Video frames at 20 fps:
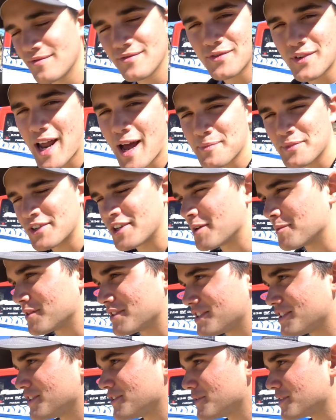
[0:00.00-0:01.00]
Raptor number
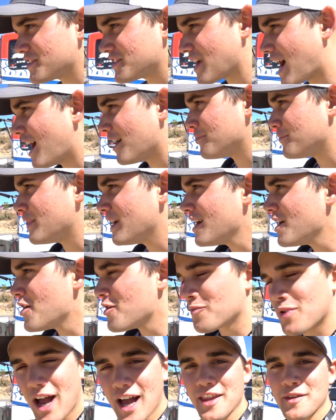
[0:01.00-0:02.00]
two, which I'm
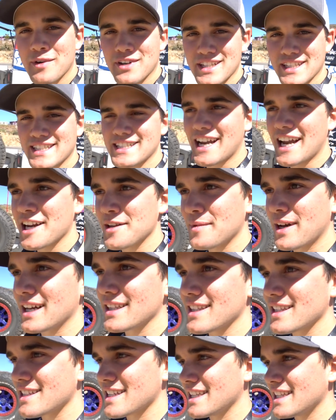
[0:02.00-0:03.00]
probably the most excited about this.